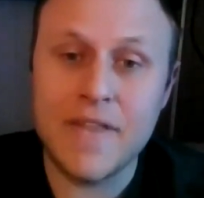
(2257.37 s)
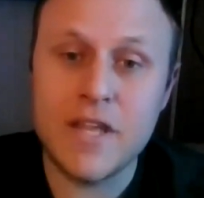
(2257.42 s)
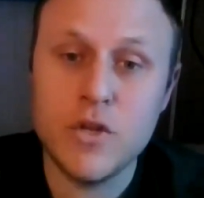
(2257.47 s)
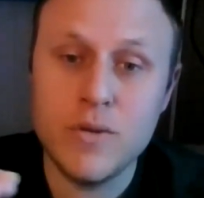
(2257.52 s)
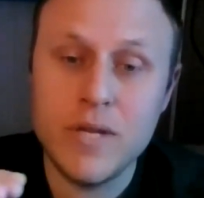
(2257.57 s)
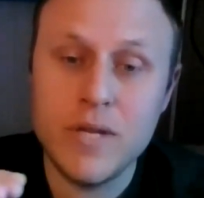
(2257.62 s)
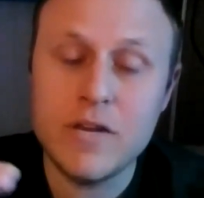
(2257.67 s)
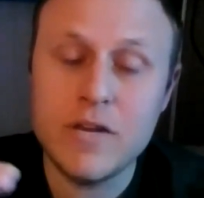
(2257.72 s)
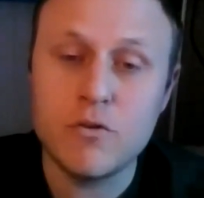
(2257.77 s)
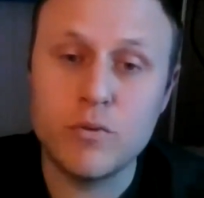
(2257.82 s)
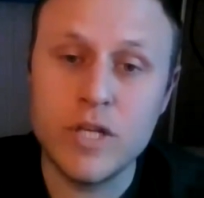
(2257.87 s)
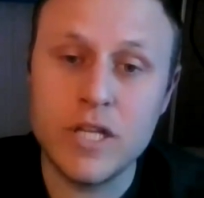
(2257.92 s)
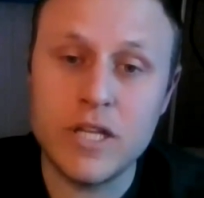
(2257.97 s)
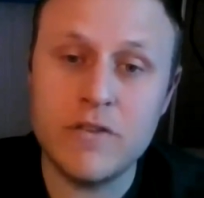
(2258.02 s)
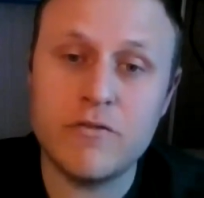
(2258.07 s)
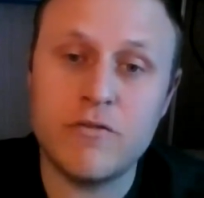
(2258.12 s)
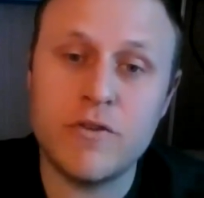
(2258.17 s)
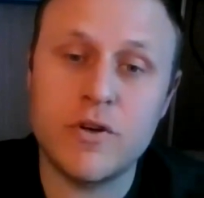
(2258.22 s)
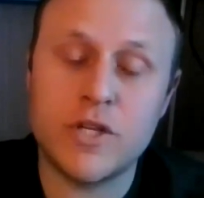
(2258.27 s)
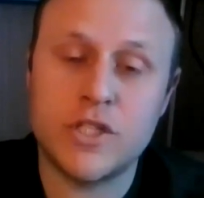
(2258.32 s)
And then you need to
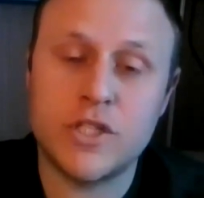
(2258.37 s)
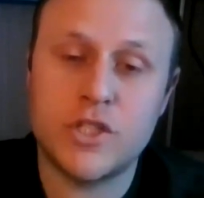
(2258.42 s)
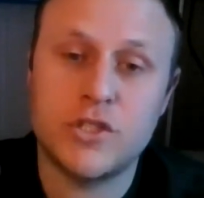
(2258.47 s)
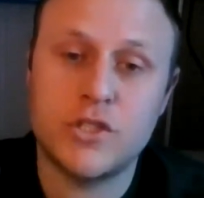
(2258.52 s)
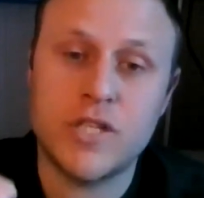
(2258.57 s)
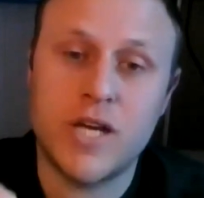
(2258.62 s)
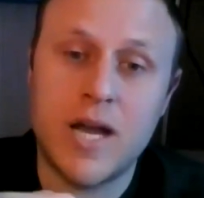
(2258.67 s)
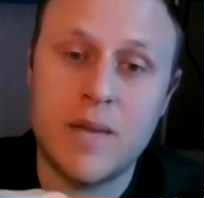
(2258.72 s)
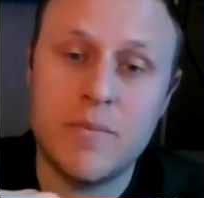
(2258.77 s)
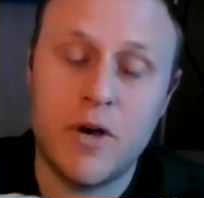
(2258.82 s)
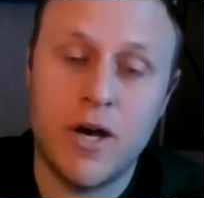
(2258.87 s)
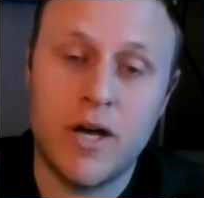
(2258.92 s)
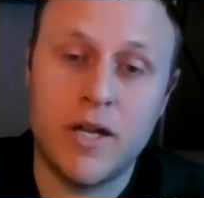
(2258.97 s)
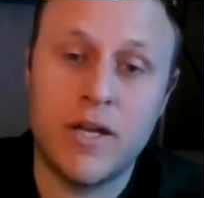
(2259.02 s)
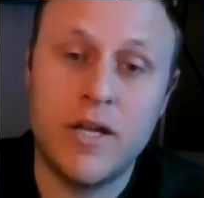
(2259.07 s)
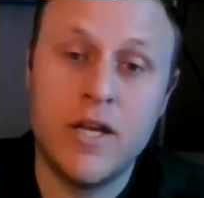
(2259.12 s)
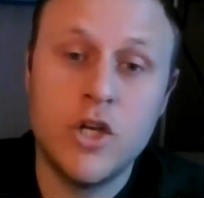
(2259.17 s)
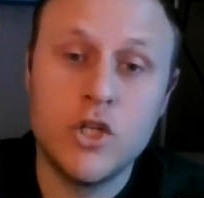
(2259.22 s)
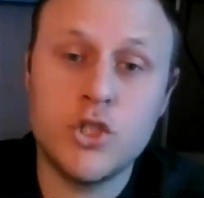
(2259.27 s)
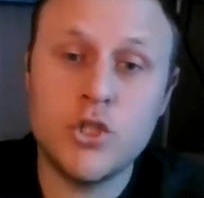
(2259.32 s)
really focus your time
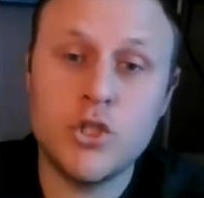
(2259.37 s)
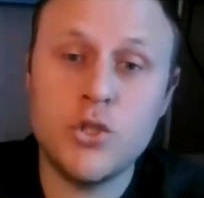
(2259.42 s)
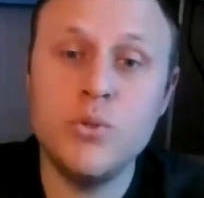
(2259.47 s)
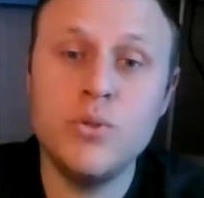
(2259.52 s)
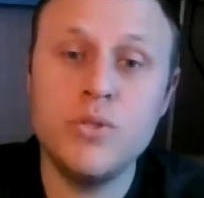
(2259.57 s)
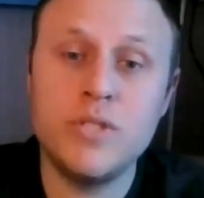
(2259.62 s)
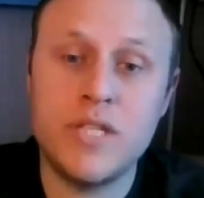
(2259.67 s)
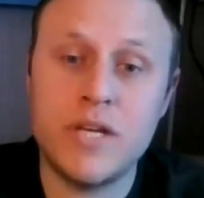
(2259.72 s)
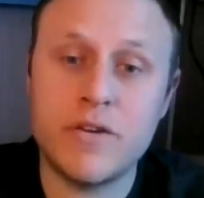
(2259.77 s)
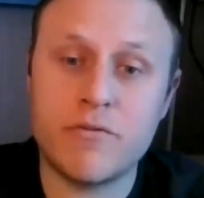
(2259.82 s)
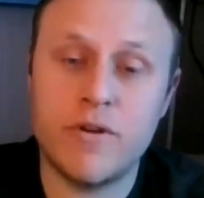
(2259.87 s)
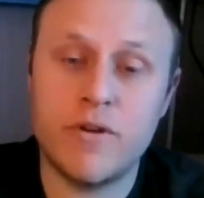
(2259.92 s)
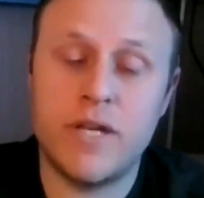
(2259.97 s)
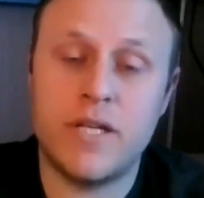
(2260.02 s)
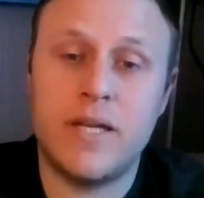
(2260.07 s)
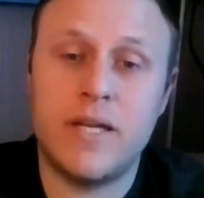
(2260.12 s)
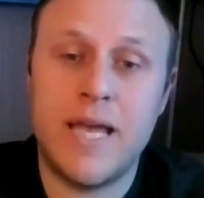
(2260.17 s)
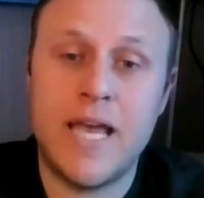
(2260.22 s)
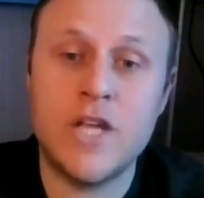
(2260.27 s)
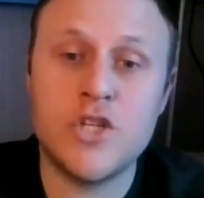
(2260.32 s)
on two
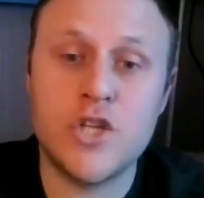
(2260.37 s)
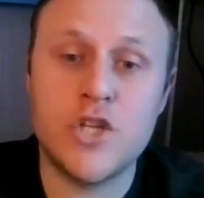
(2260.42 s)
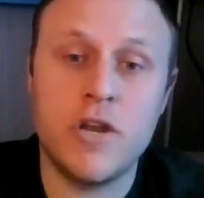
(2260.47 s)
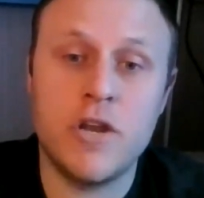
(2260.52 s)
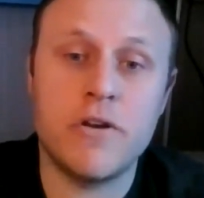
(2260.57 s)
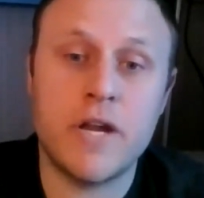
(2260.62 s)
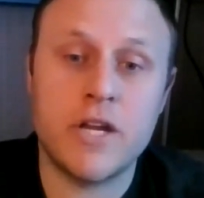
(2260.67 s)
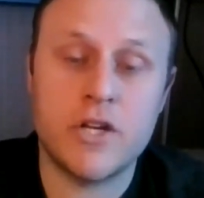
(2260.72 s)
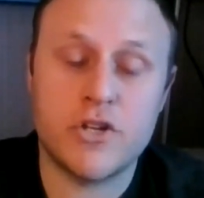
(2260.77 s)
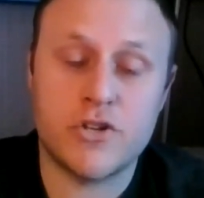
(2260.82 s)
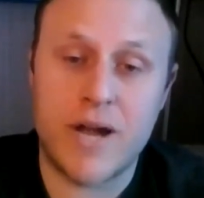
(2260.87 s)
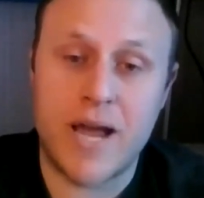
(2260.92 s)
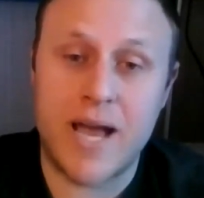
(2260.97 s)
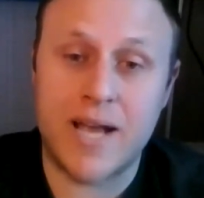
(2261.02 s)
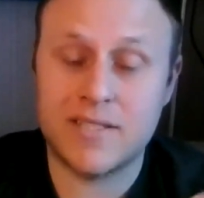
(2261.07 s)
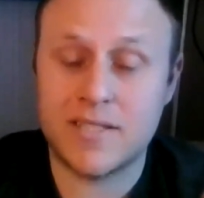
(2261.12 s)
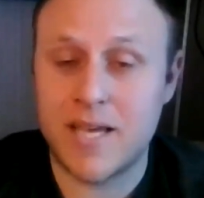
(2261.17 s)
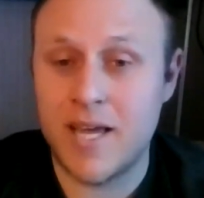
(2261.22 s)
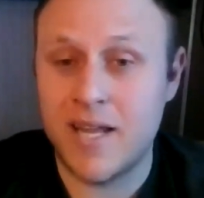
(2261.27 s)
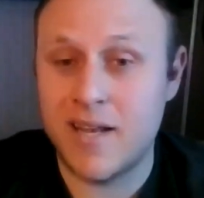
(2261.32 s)
different engineering tracks.